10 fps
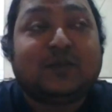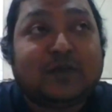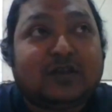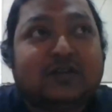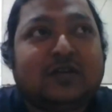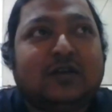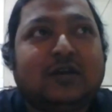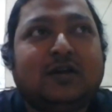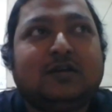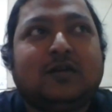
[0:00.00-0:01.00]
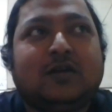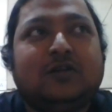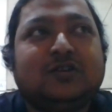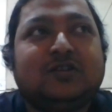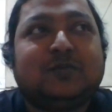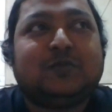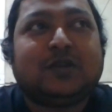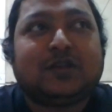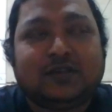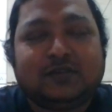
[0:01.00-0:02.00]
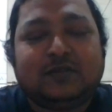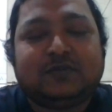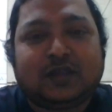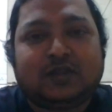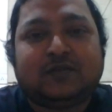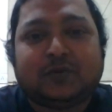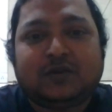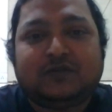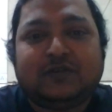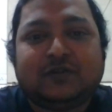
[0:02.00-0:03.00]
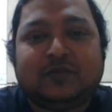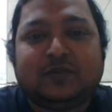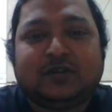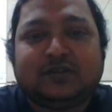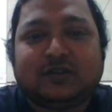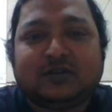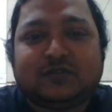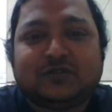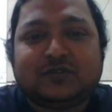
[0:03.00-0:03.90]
when I met Shandip Ray, he's himself a prolific filmmaker, son of